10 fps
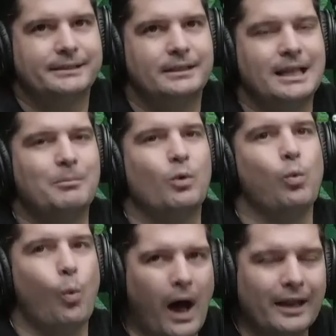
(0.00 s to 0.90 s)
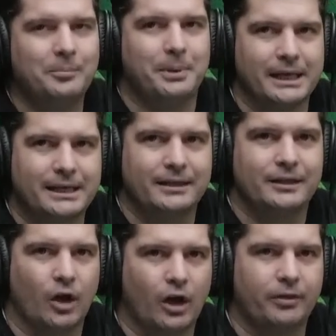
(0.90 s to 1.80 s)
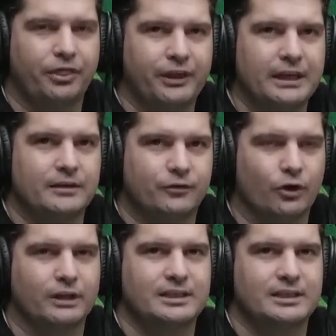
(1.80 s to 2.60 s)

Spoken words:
number one pick, I think you've got to